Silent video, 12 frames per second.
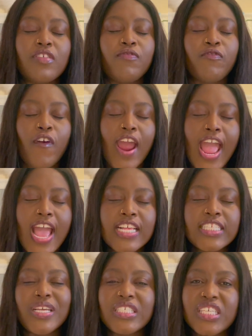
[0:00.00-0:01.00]

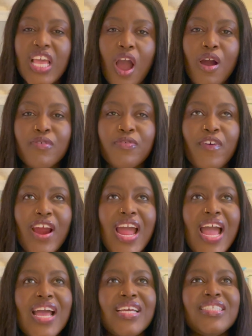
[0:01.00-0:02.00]
friend, his
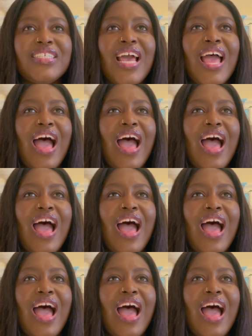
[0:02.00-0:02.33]
girlfriend,